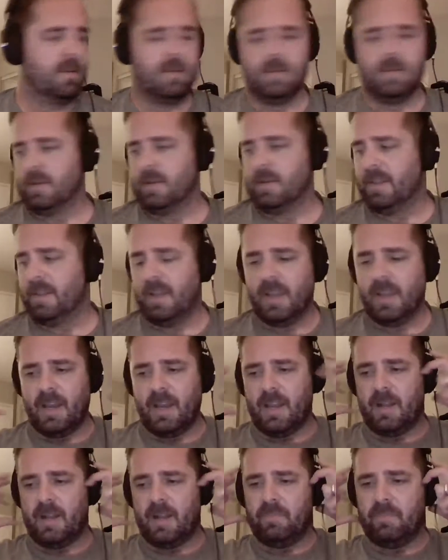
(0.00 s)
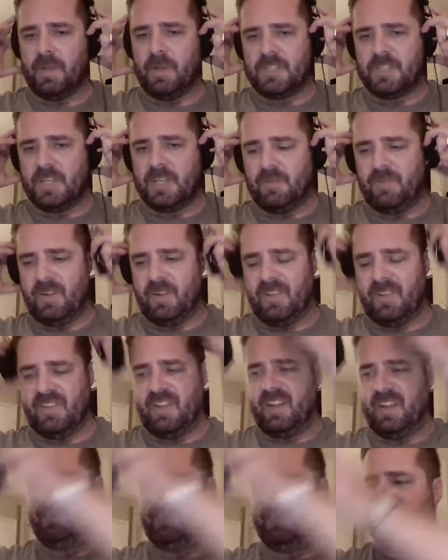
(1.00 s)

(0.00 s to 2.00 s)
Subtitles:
I think I got a bunch of headphones, yeah.